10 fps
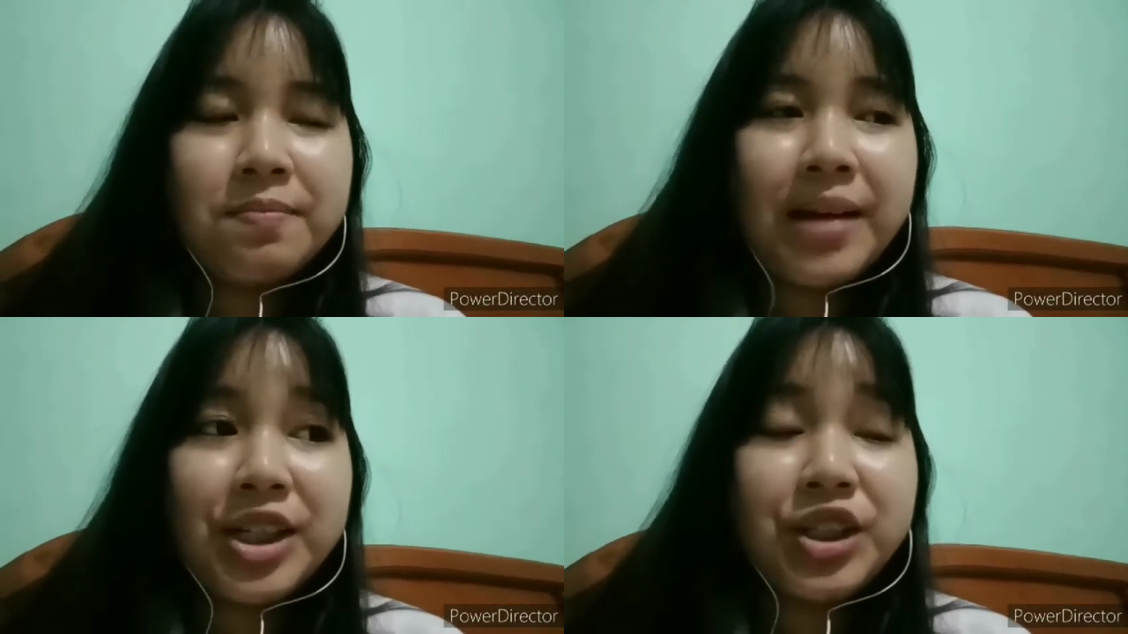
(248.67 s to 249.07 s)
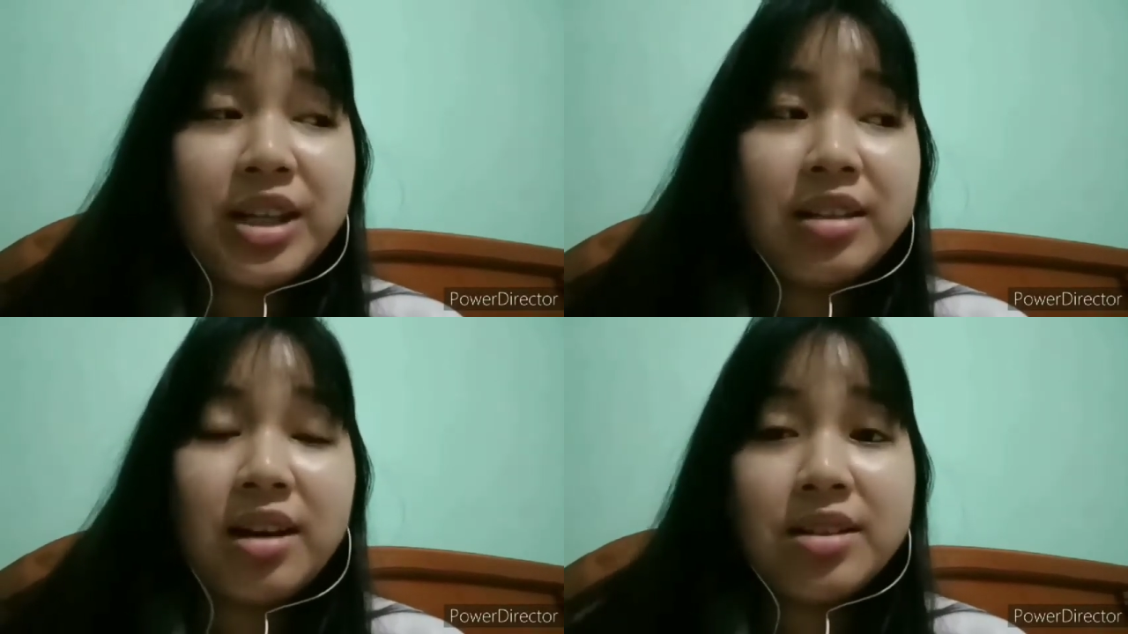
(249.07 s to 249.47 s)

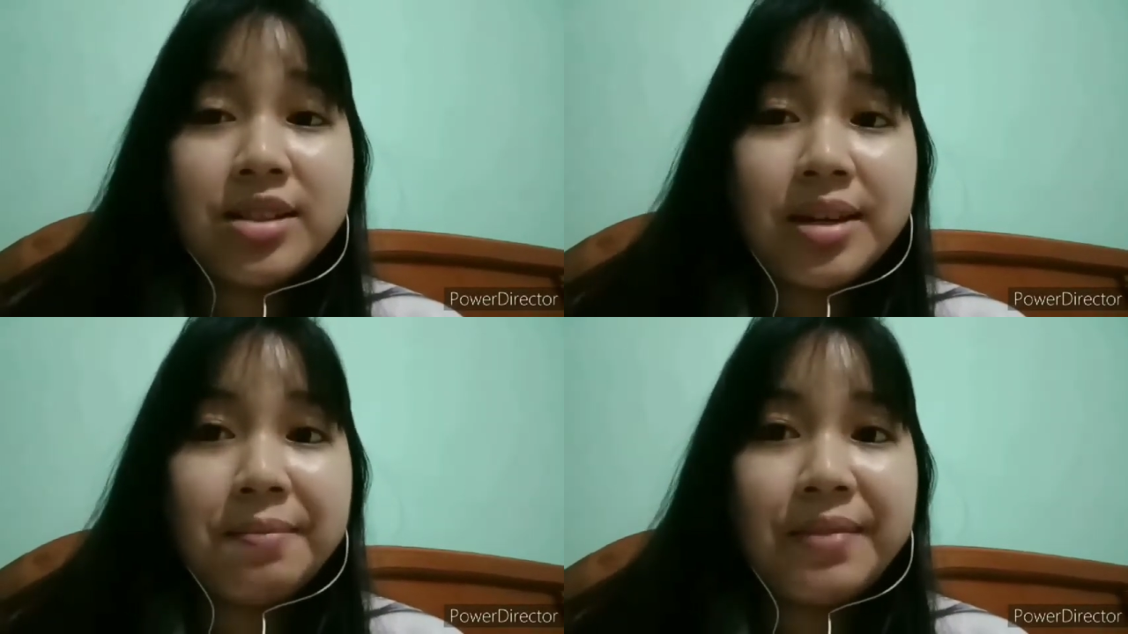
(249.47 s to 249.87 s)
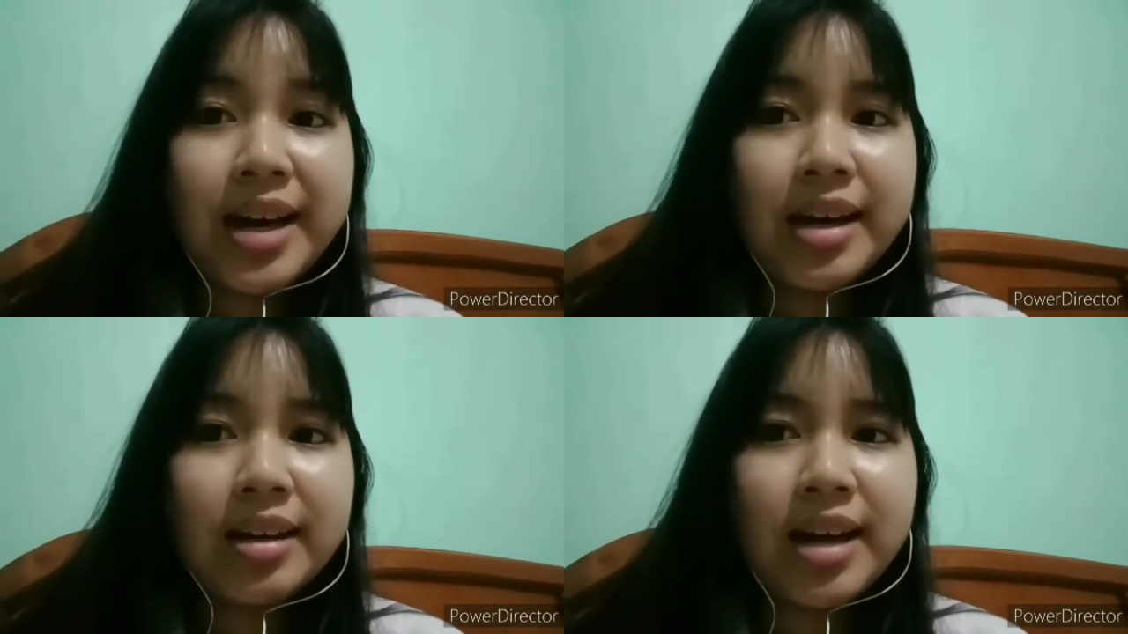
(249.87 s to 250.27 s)
magical concept
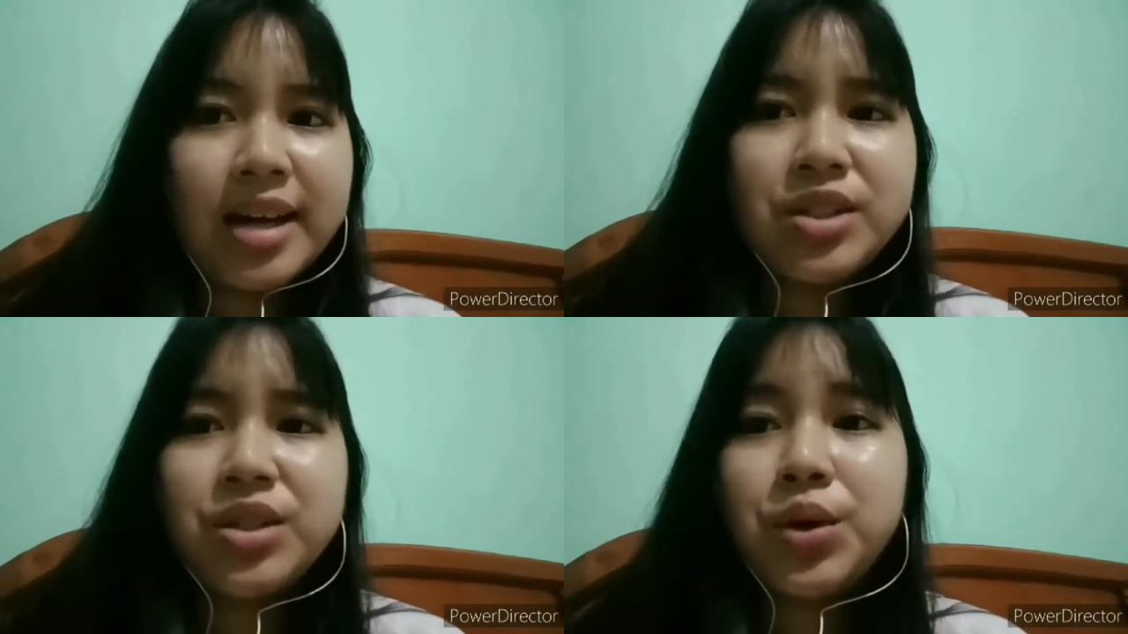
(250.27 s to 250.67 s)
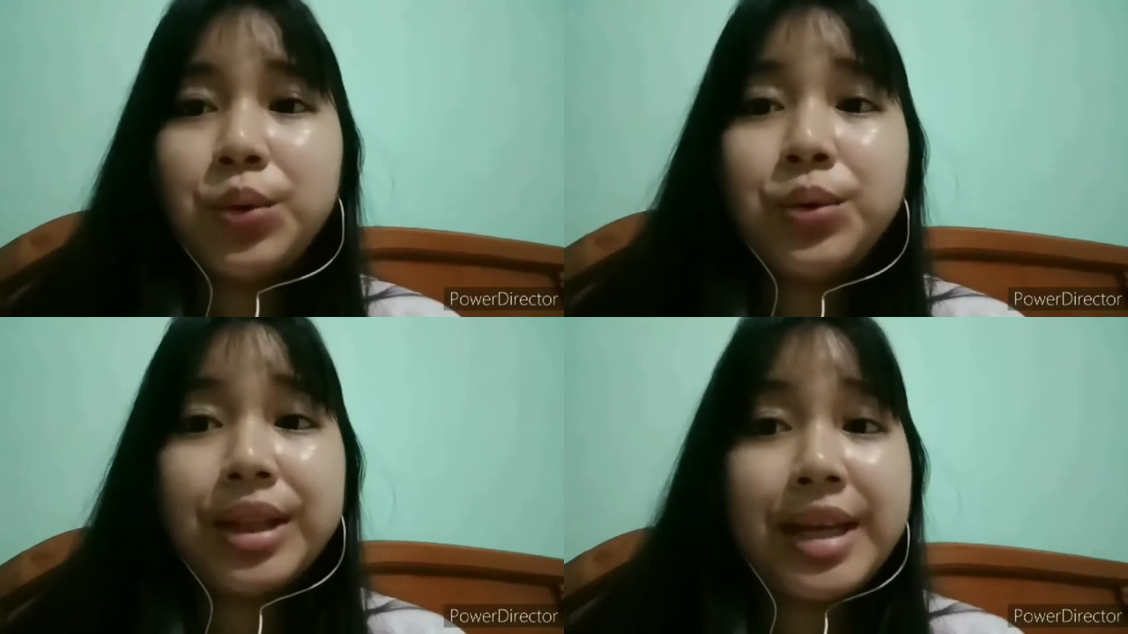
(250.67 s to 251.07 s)
that has
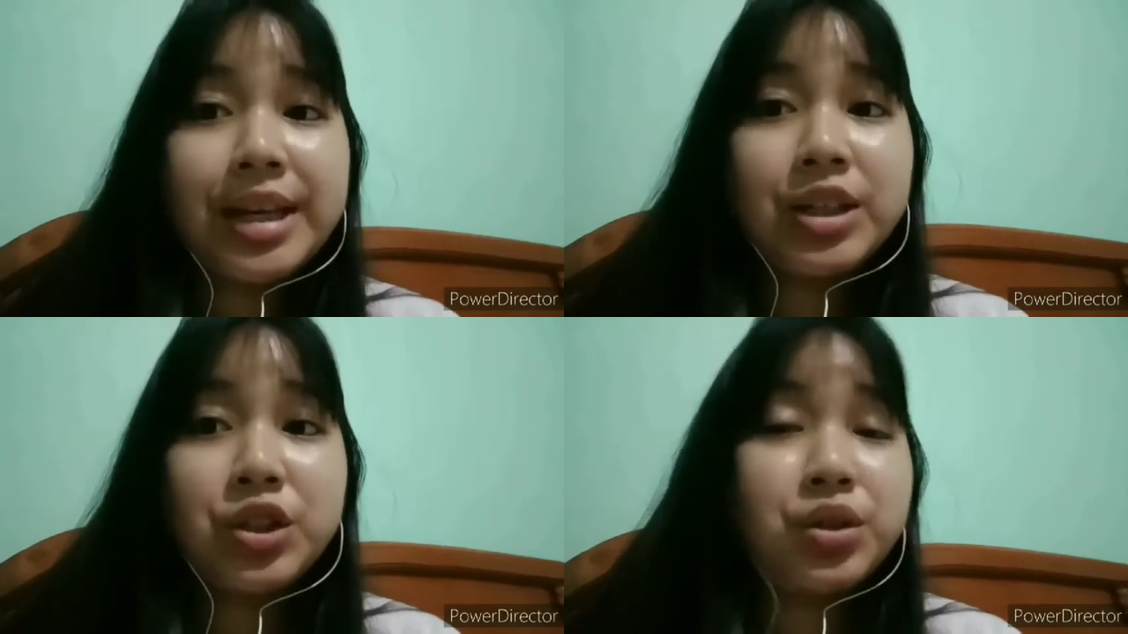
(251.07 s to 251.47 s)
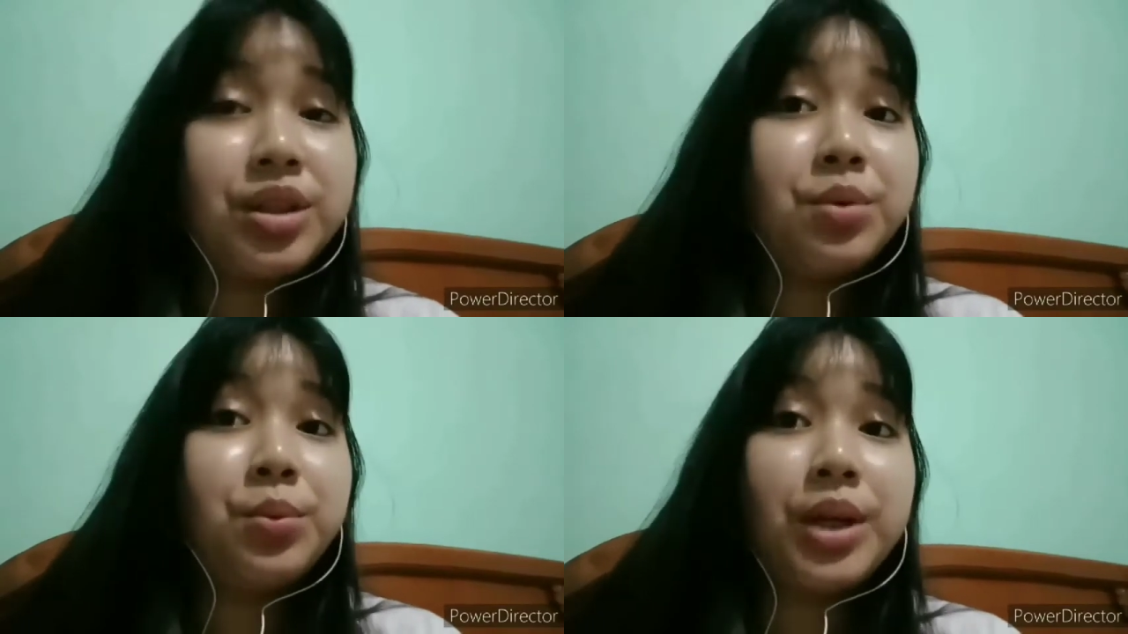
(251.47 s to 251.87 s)
no link to
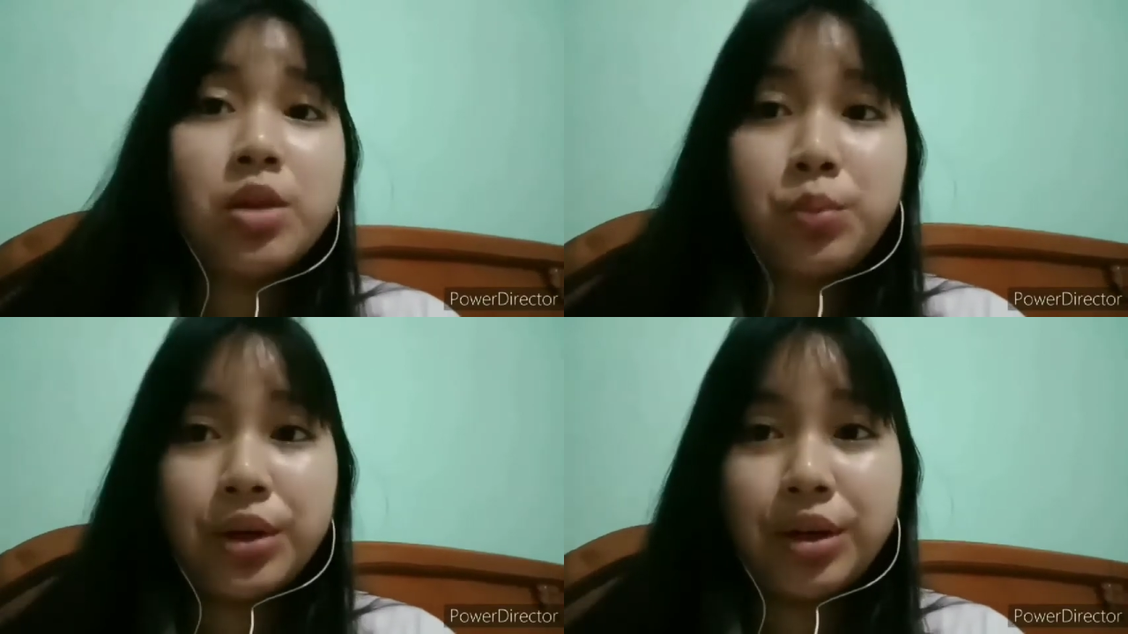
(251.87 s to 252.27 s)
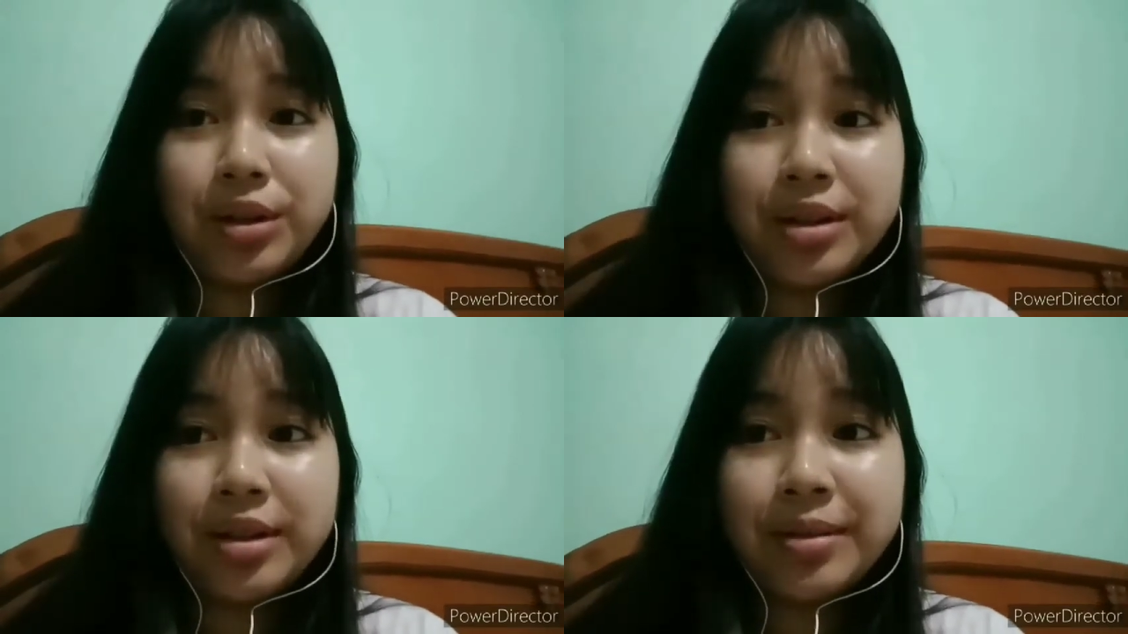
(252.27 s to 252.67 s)
the real world.